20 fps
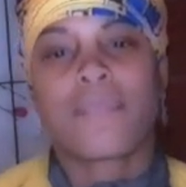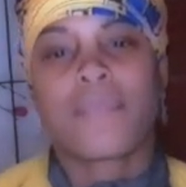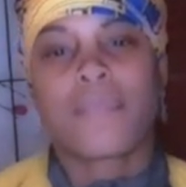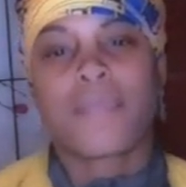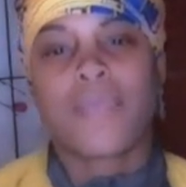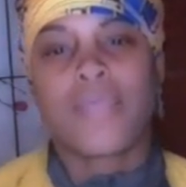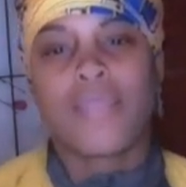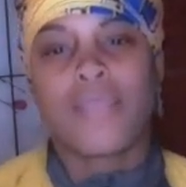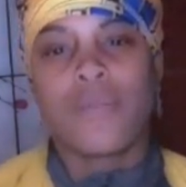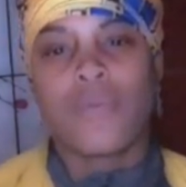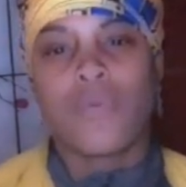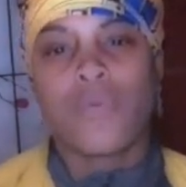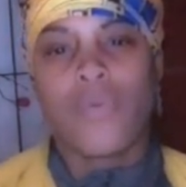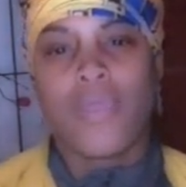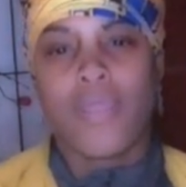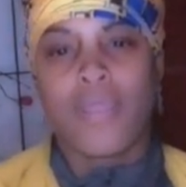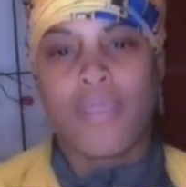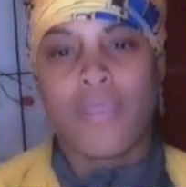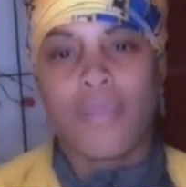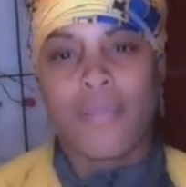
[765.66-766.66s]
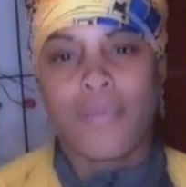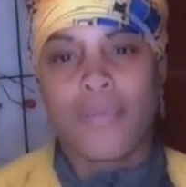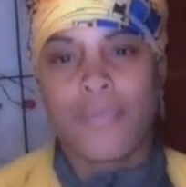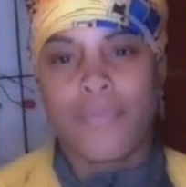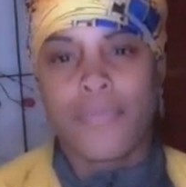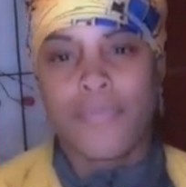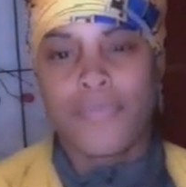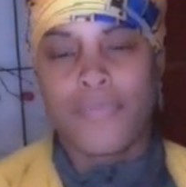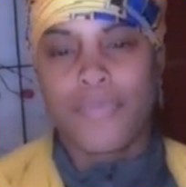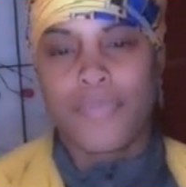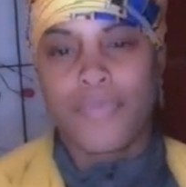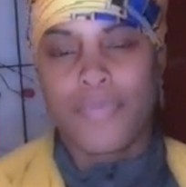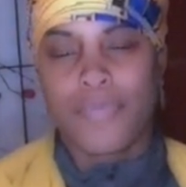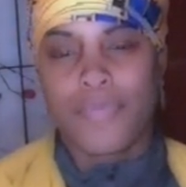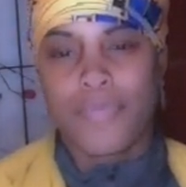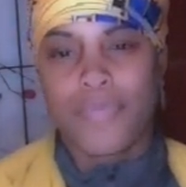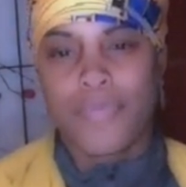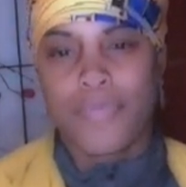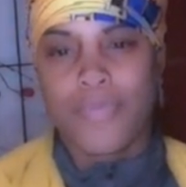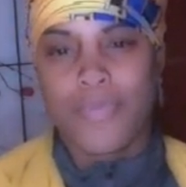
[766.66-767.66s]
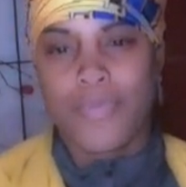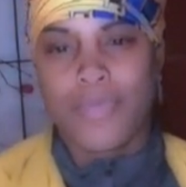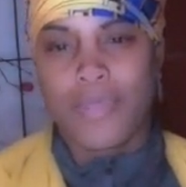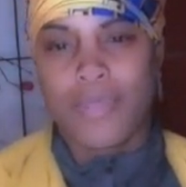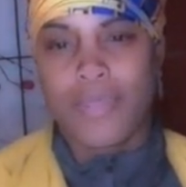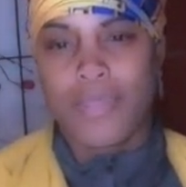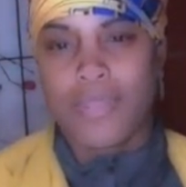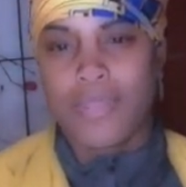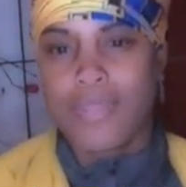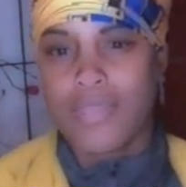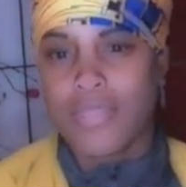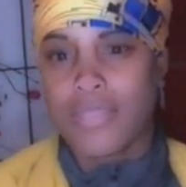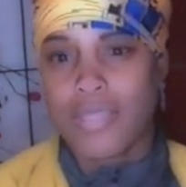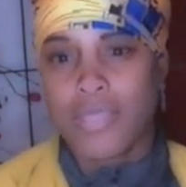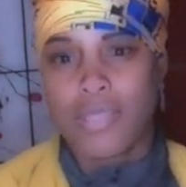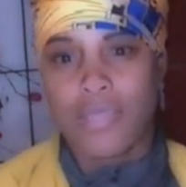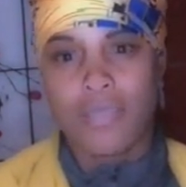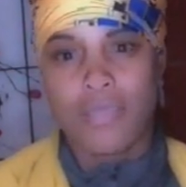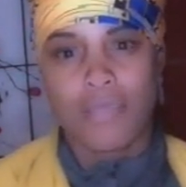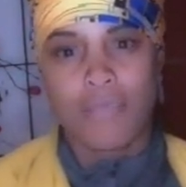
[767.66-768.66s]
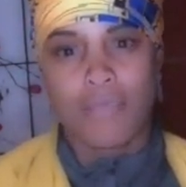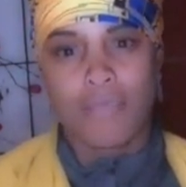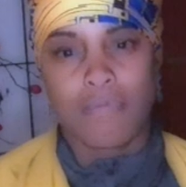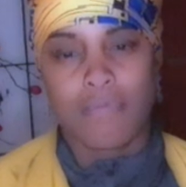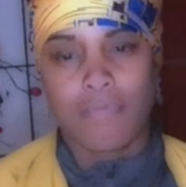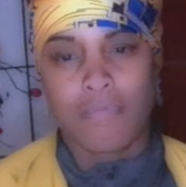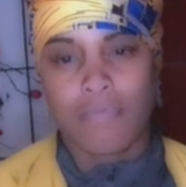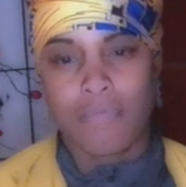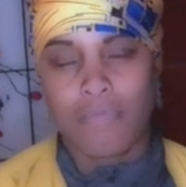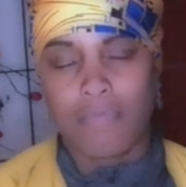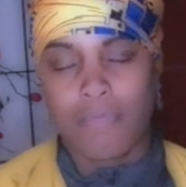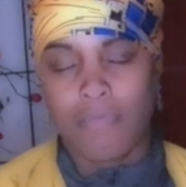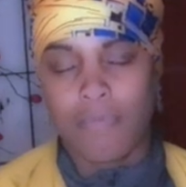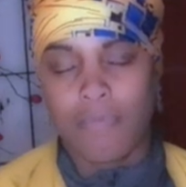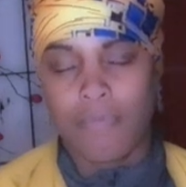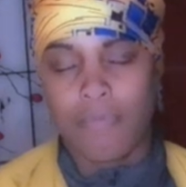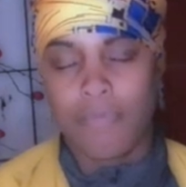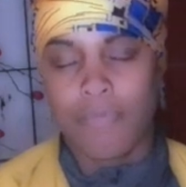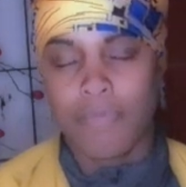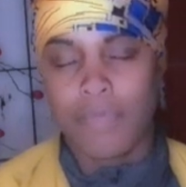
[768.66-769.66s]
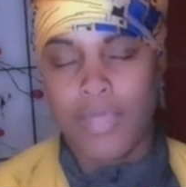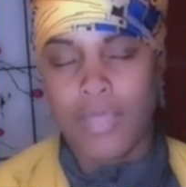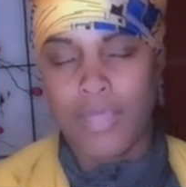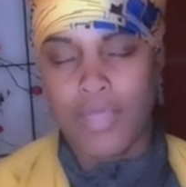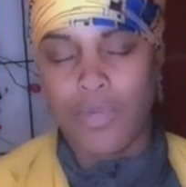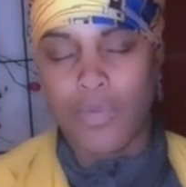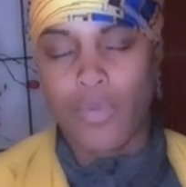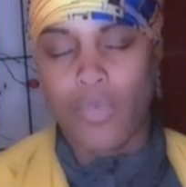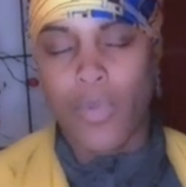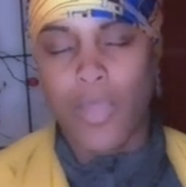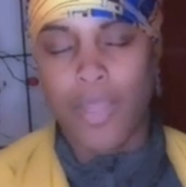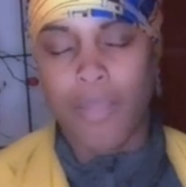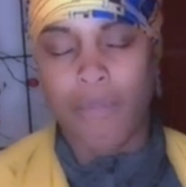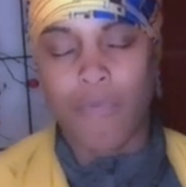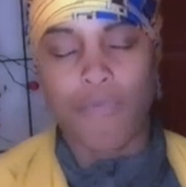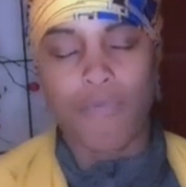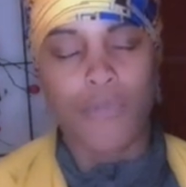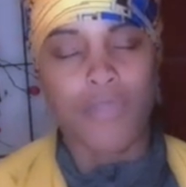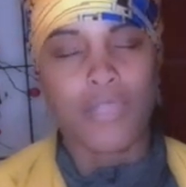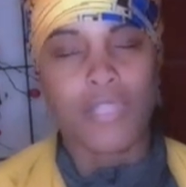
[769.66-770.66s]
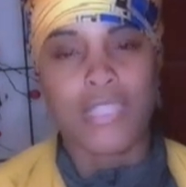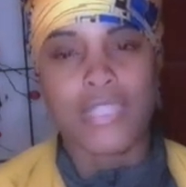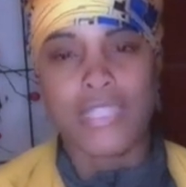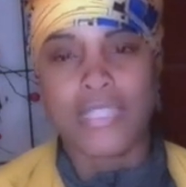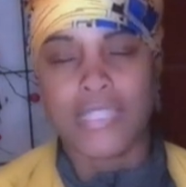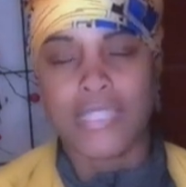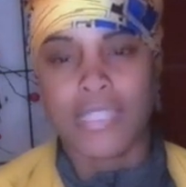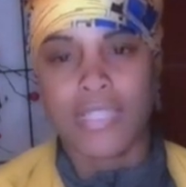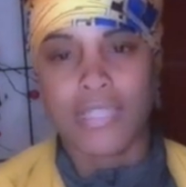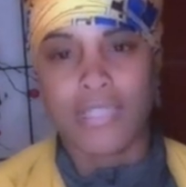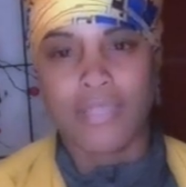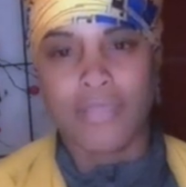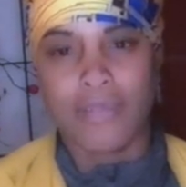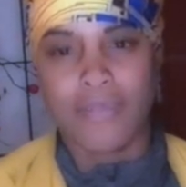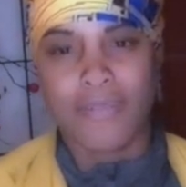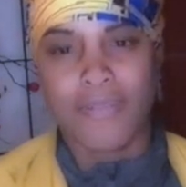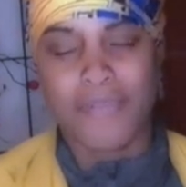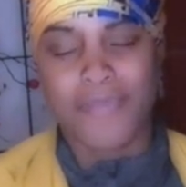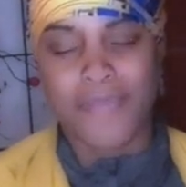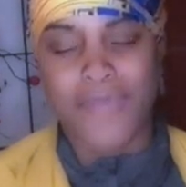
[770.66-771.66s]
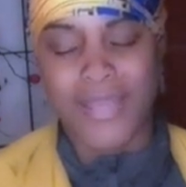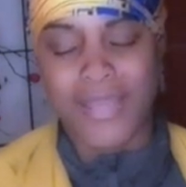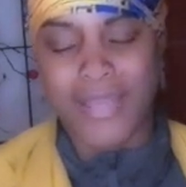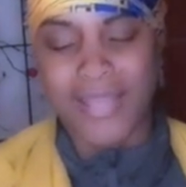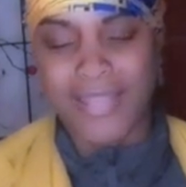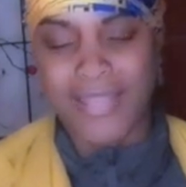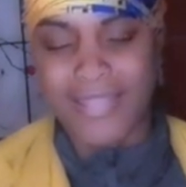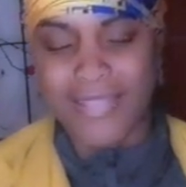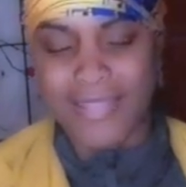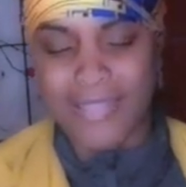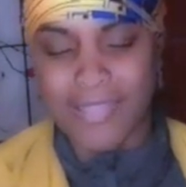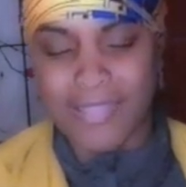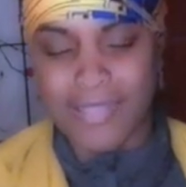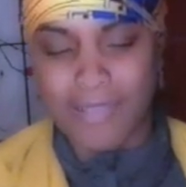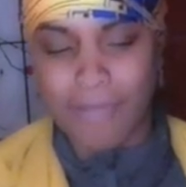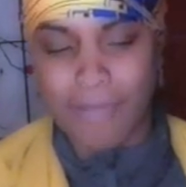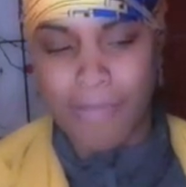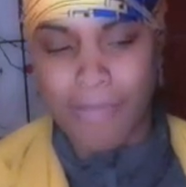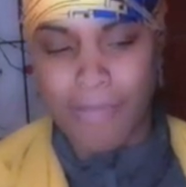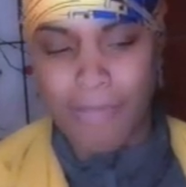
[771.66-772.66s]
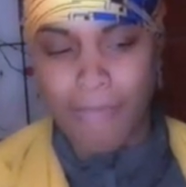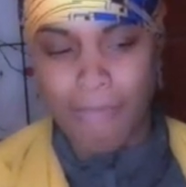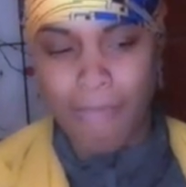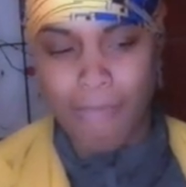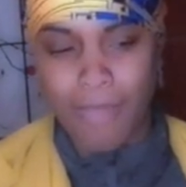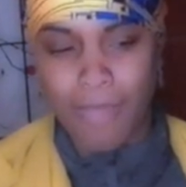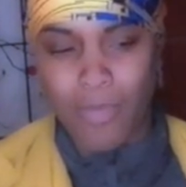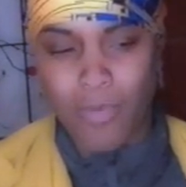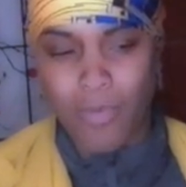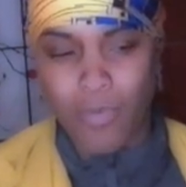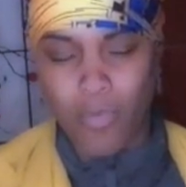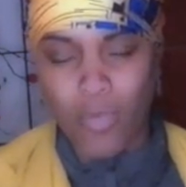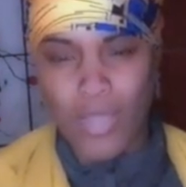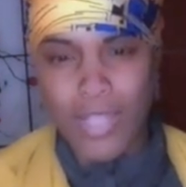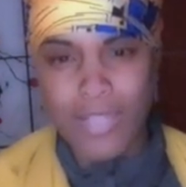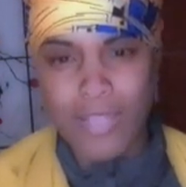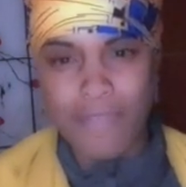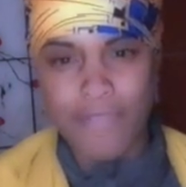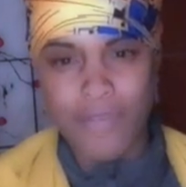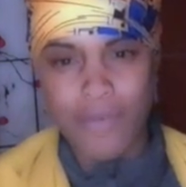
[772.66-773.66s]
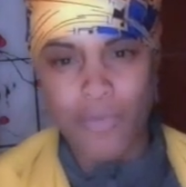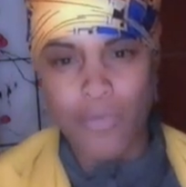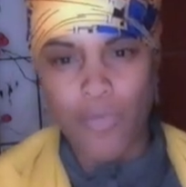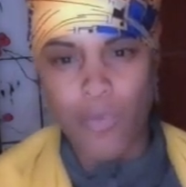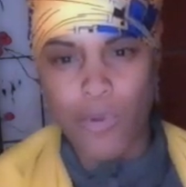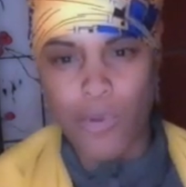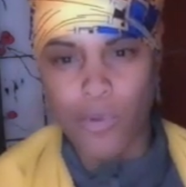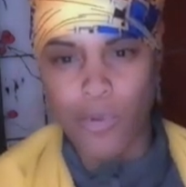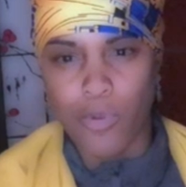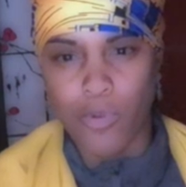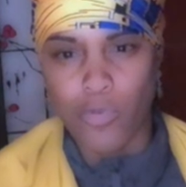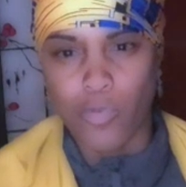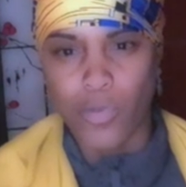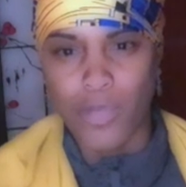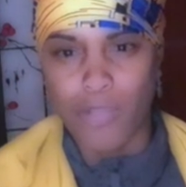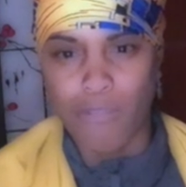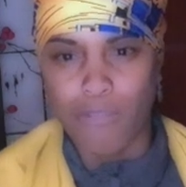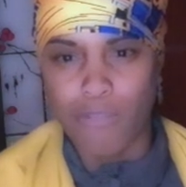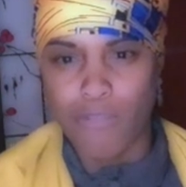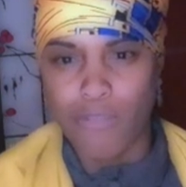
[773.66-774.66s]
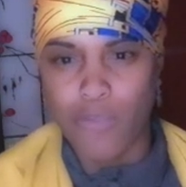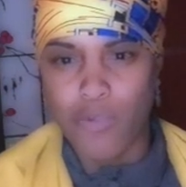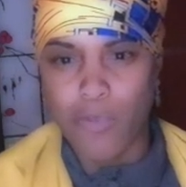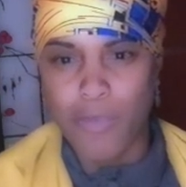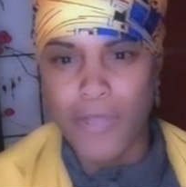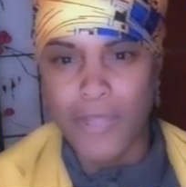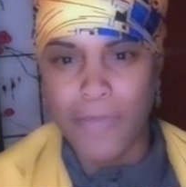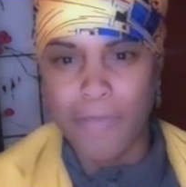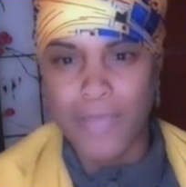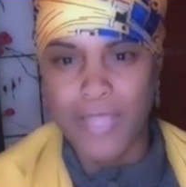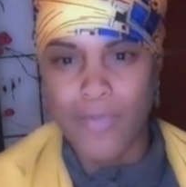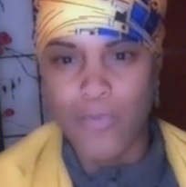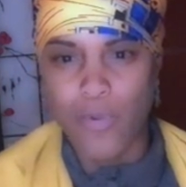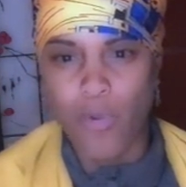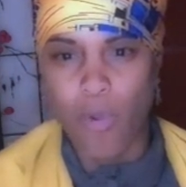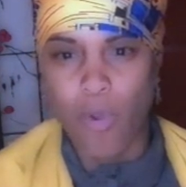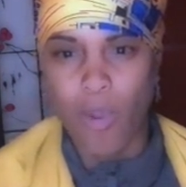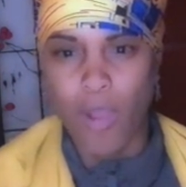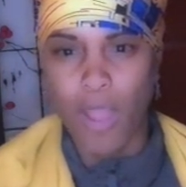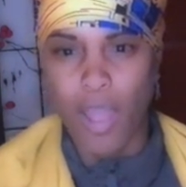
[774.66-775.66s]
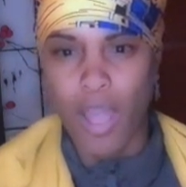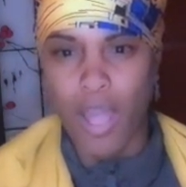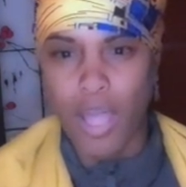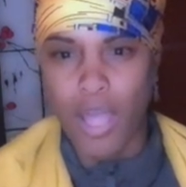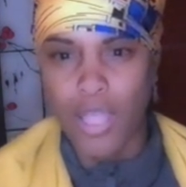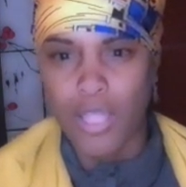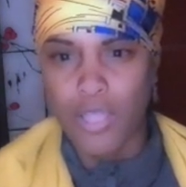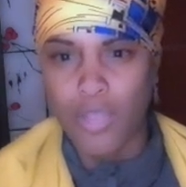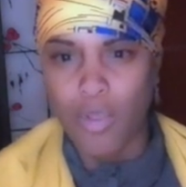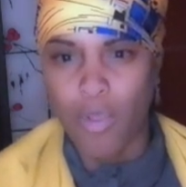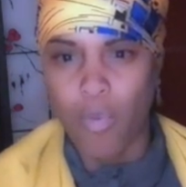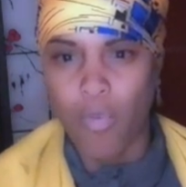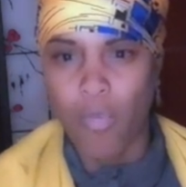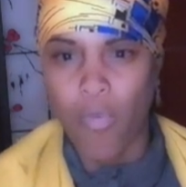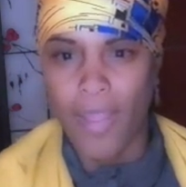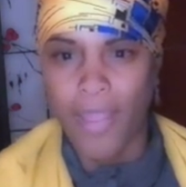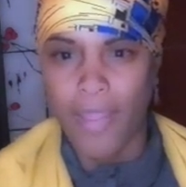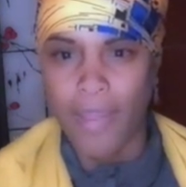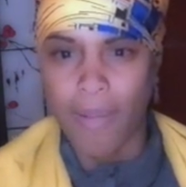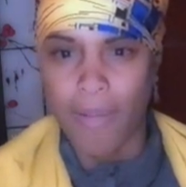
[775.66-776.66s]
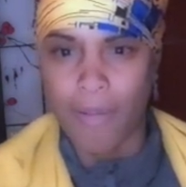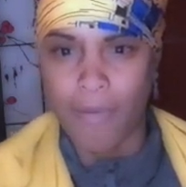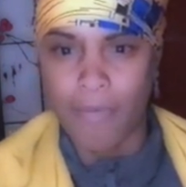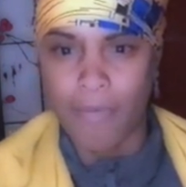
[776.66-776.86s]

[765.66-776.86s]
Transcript: Being aware is key. Being aware really is key, because we live in a world where so many people are unaware